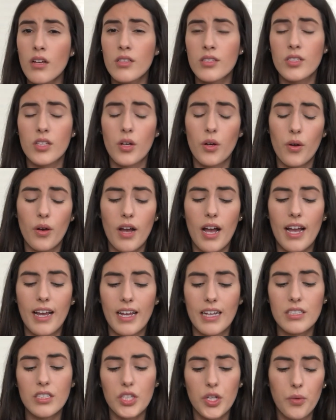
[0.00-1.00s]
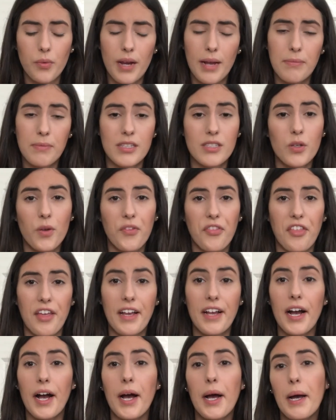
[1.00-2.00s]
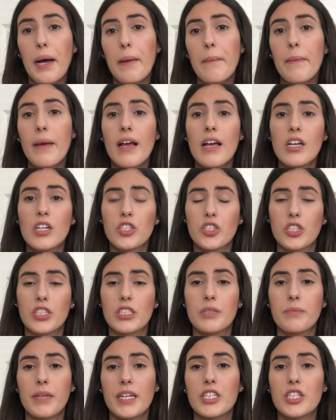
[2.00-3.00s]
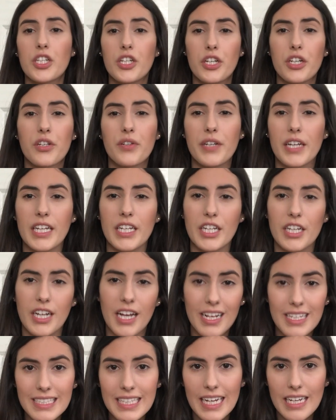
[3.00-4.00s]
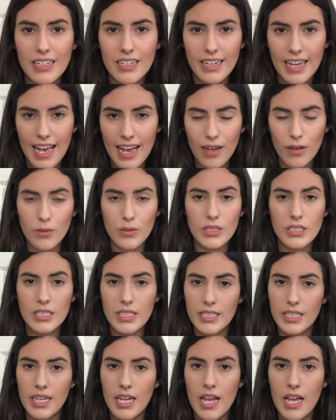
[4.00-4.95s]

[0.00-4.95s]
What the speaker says: So I guess to wrap this whole thing up, just make sure you create your LTAC account,